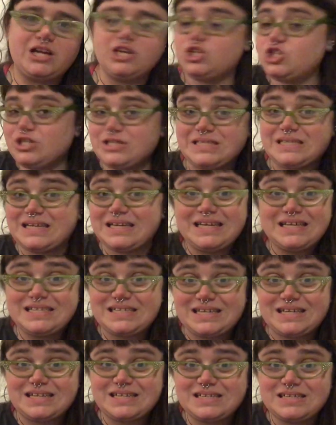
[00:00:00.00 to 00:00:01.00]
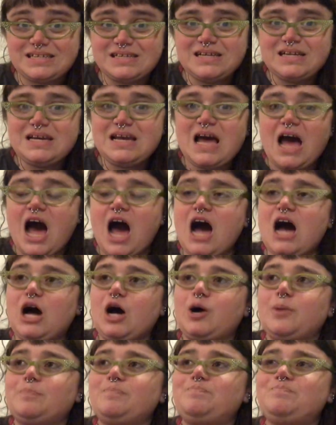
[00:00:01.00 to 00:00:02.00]
It just isn't.
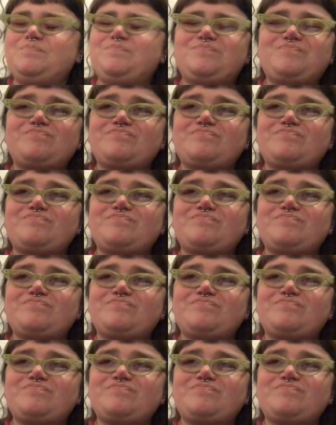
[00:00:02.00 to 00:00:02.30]
And